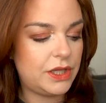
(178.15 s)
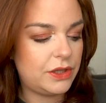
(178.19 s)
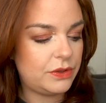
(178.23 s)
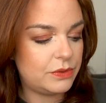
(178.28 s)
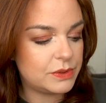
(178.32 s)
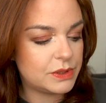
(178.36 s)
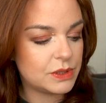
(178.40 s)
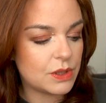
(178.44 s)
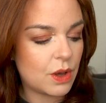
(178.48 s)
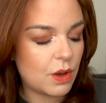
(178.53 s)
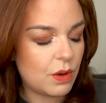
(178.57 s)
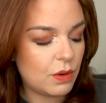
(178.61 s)

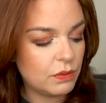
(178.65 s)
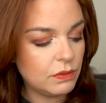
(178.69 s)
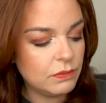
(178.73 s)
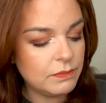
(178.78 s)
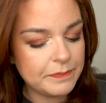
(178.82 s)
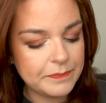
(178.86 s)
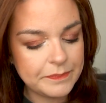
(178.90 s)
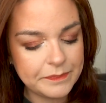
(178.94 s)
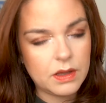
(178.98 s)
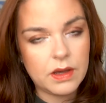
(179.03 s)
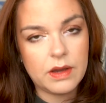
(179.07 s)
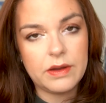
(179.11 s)
use
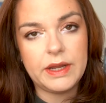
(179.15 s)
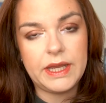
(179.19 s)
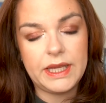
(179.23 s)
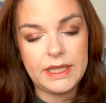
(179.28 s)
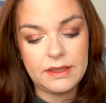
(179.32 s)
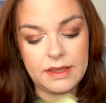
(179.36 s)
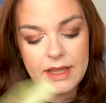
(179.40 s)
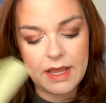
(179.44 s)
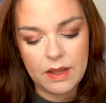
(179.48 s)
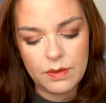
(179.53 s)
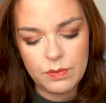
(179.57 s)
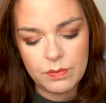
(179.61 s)
goal. All right,
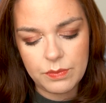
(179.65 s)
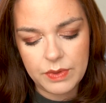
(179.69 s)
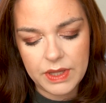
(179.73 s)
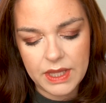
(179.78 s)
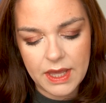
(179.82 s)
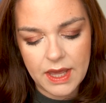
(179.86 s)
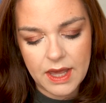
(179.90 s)
then we